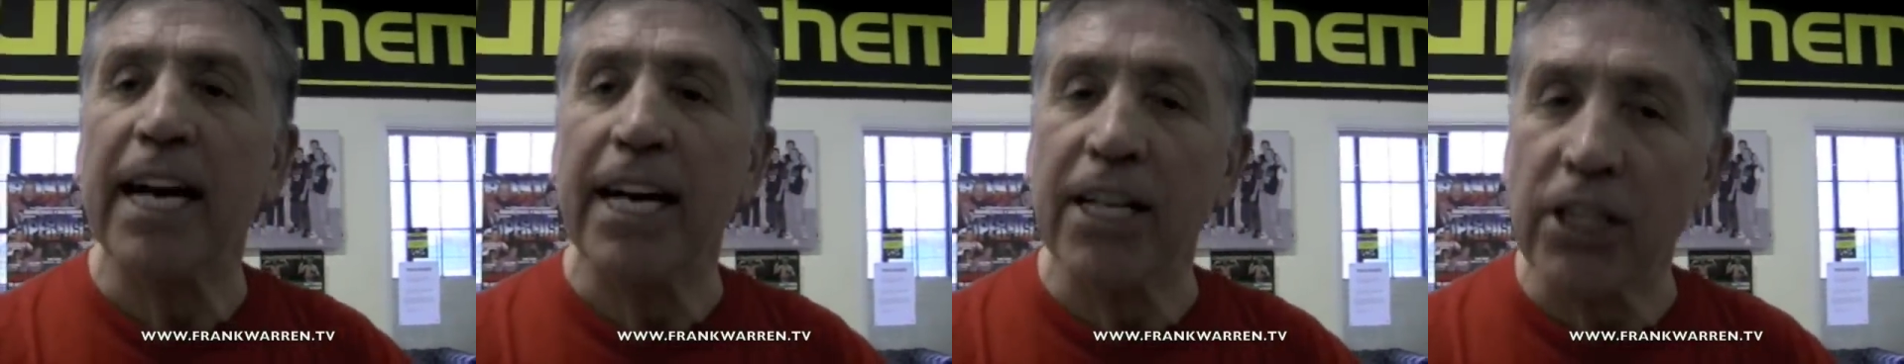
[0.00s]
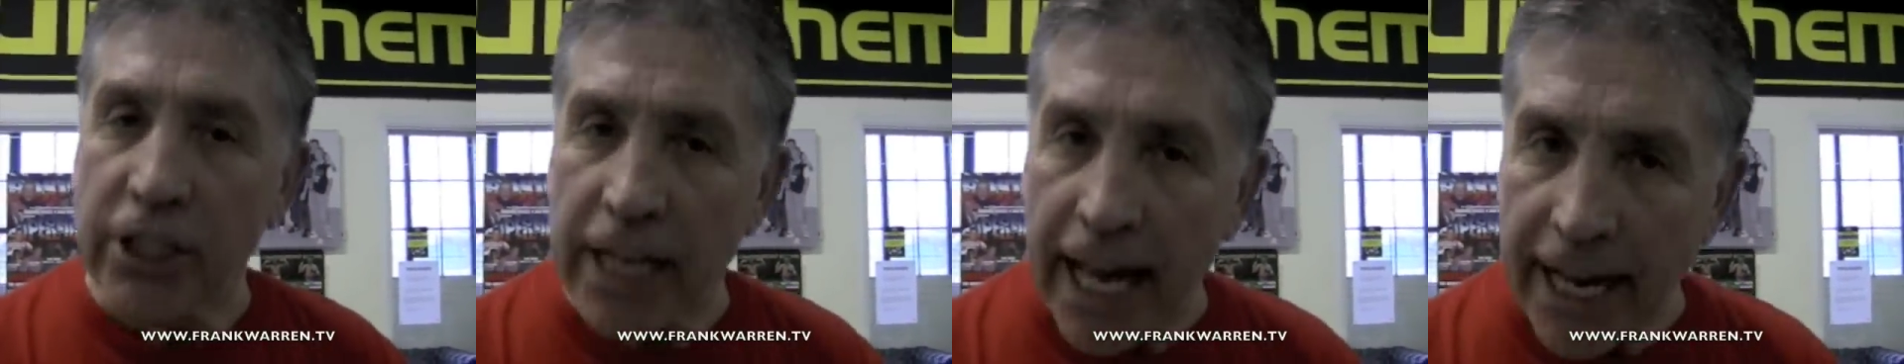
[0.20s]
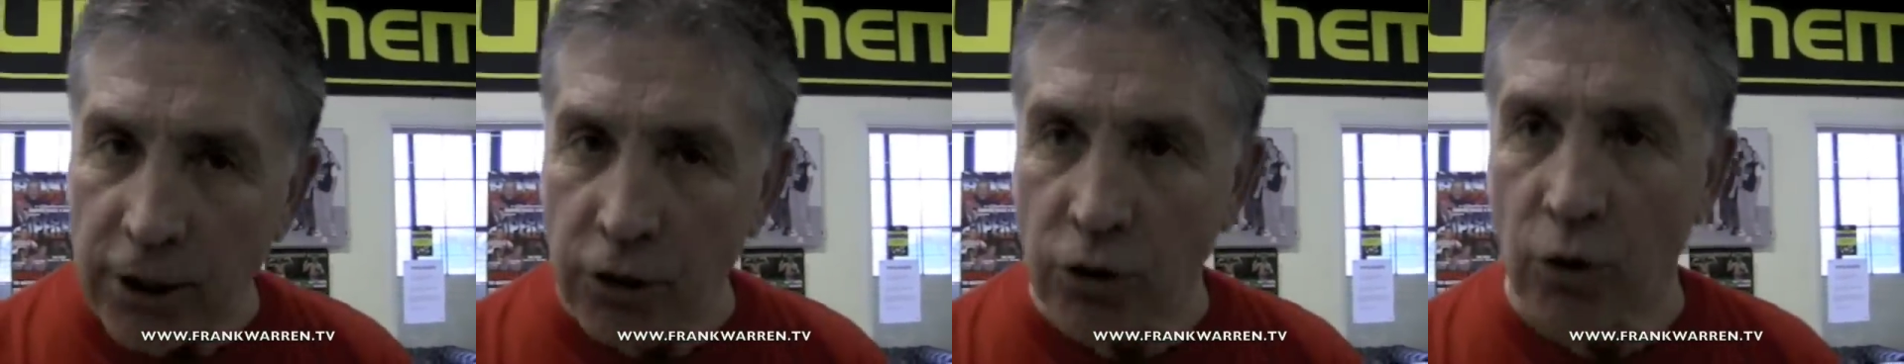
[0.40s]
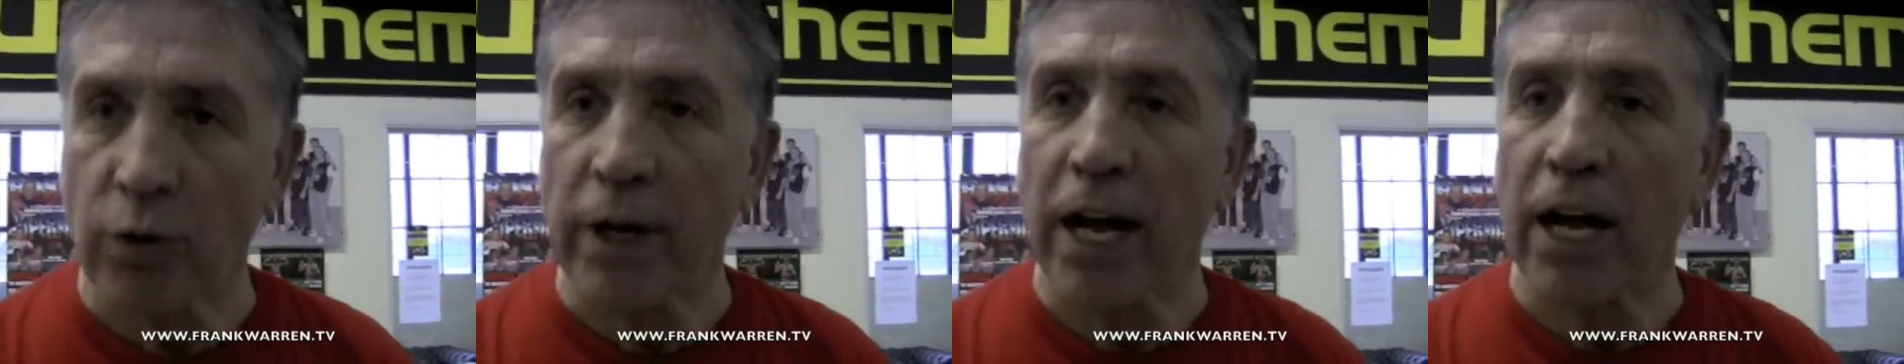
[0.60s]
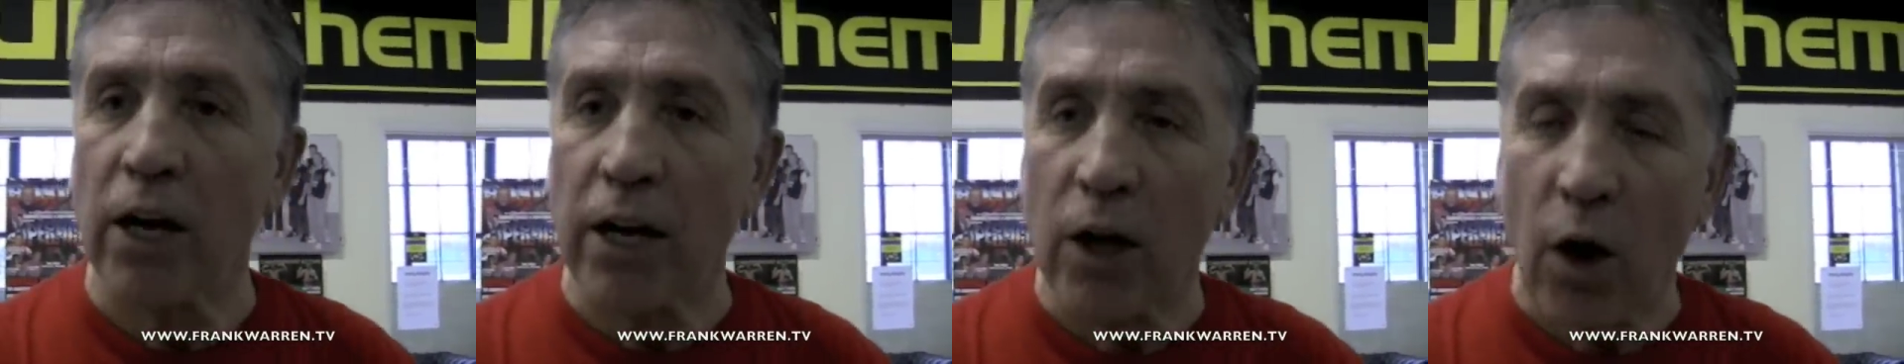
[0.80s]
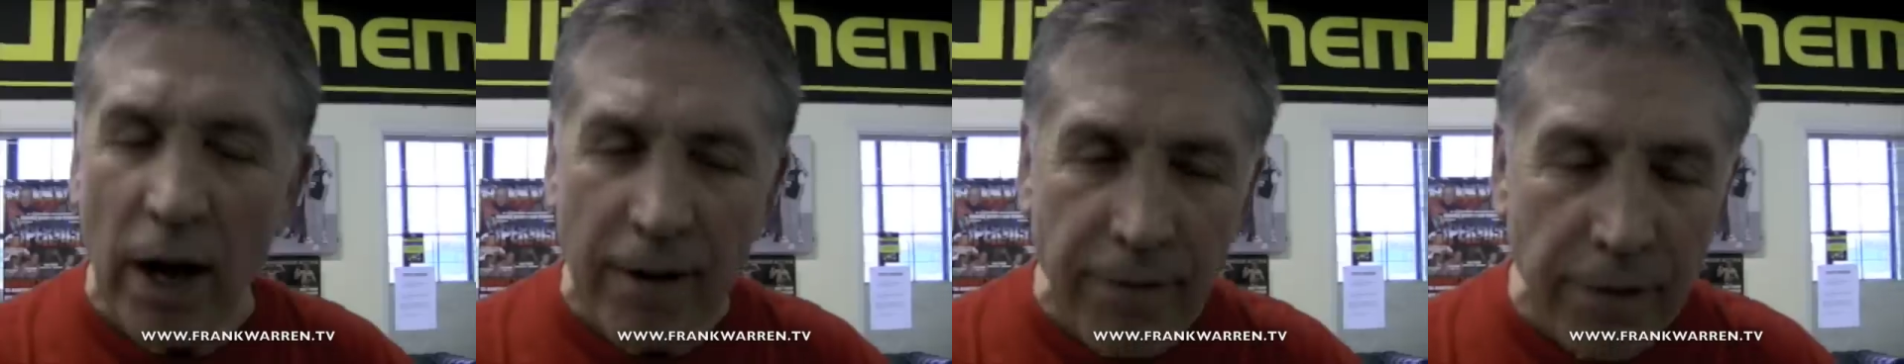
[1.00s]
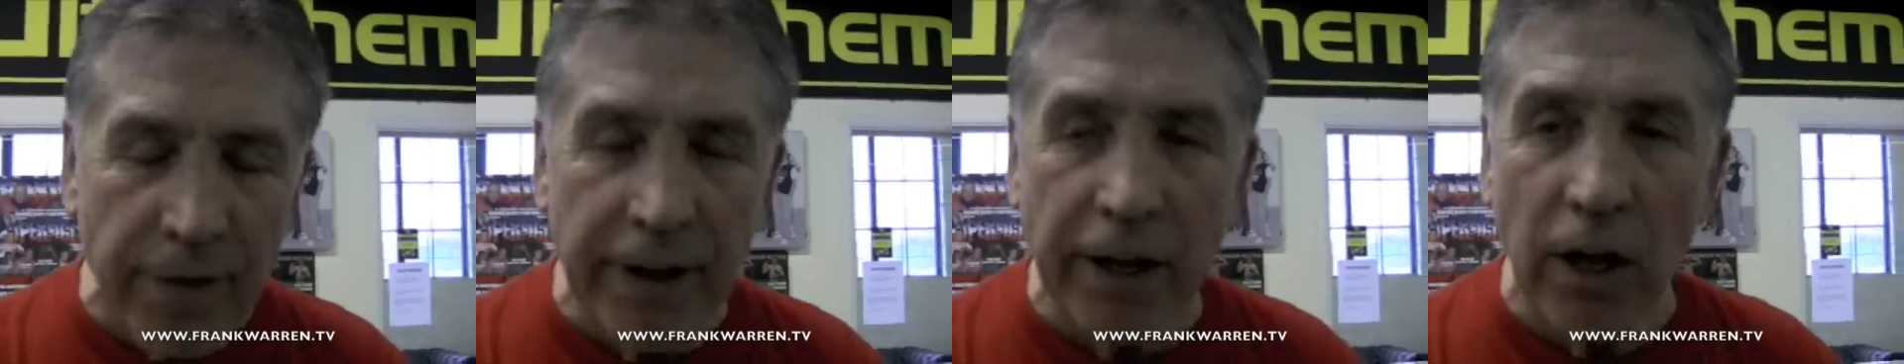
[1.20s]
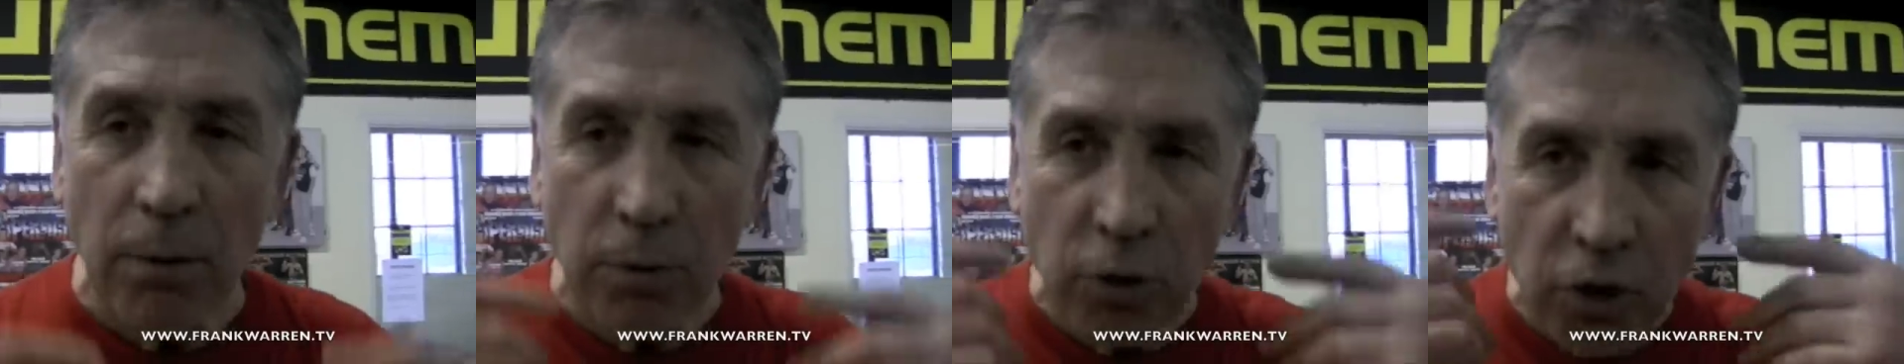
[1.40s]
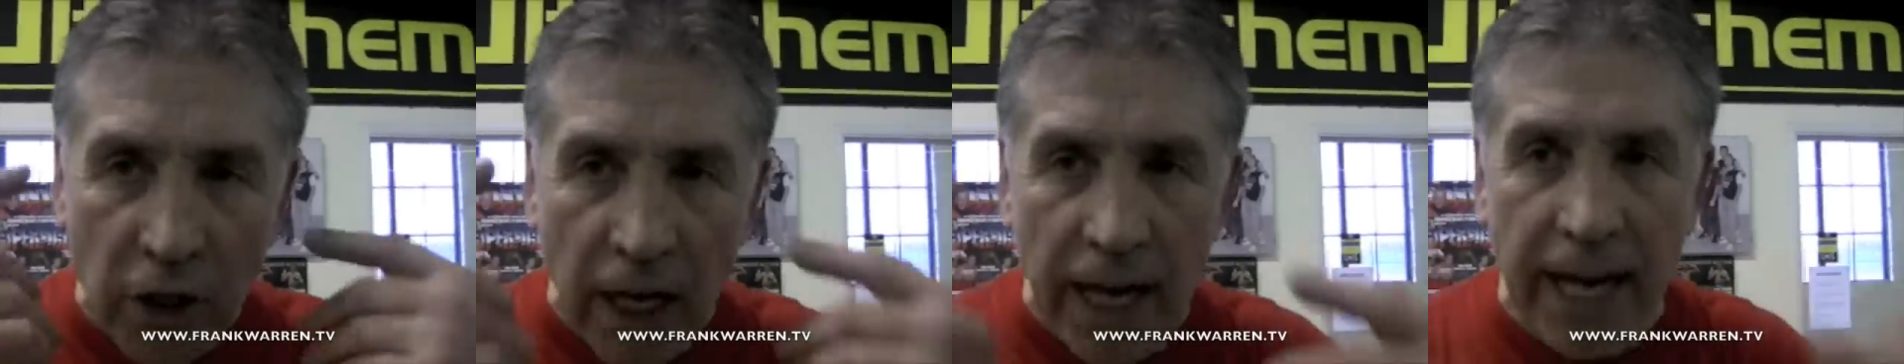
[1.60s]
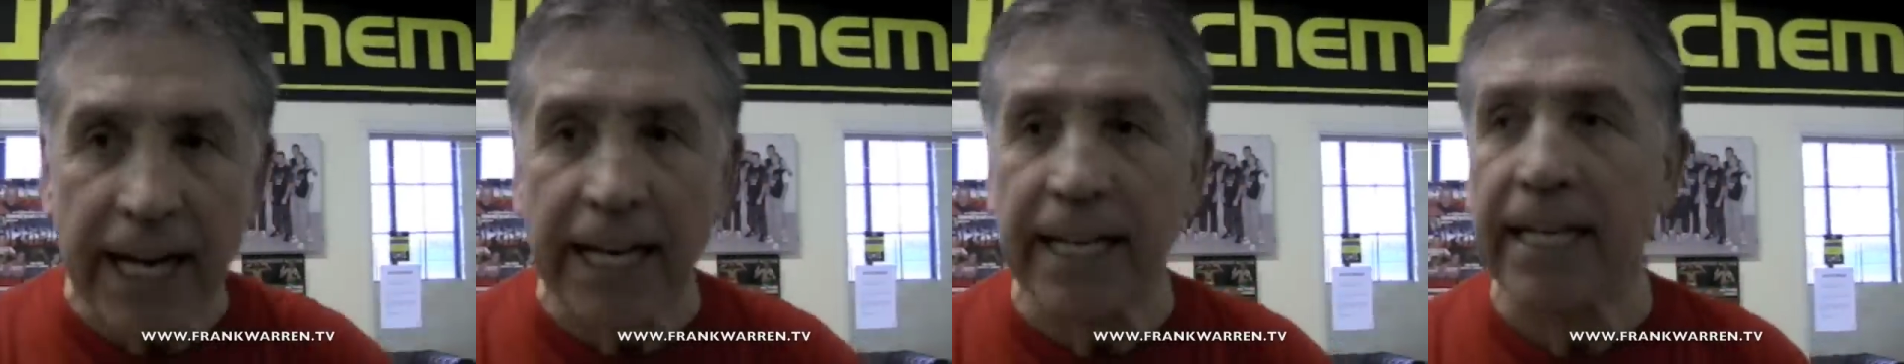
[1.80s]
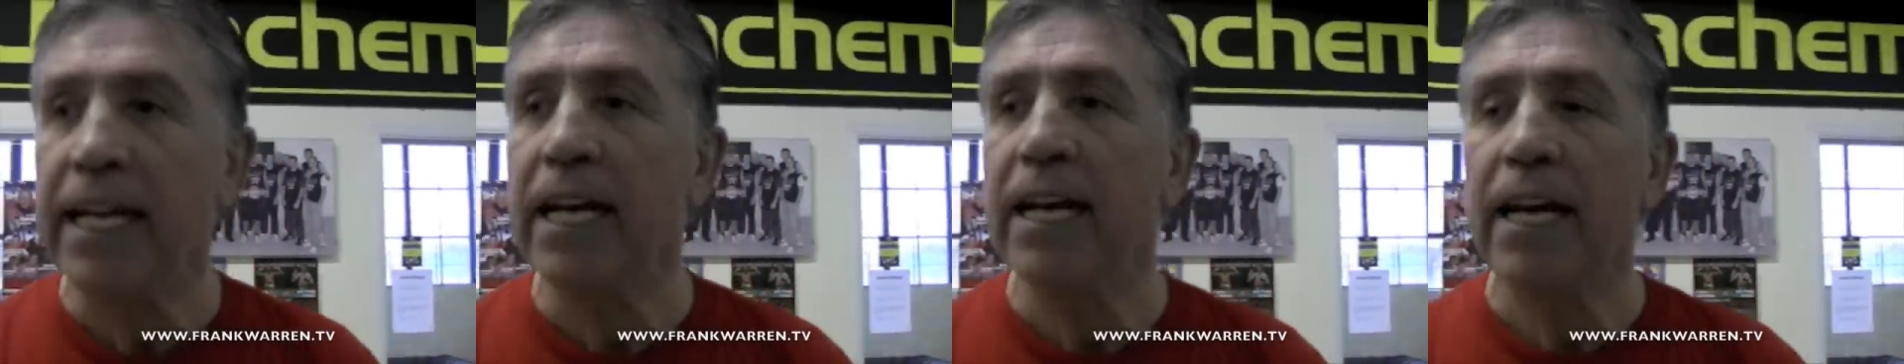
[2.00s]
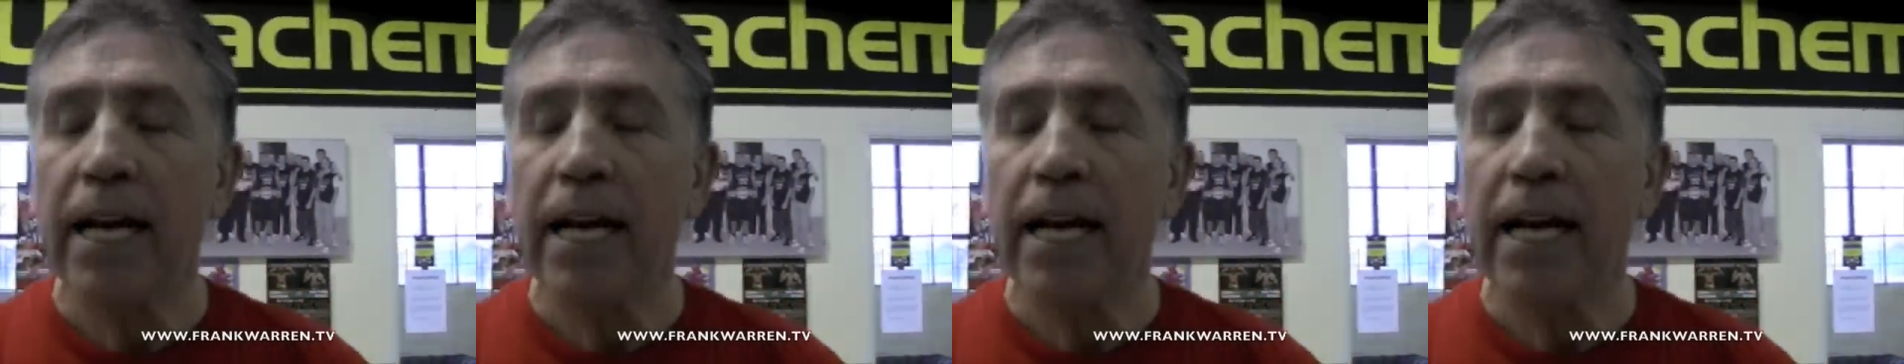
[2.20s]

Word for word: He's natural. That'll, everything I'm saying,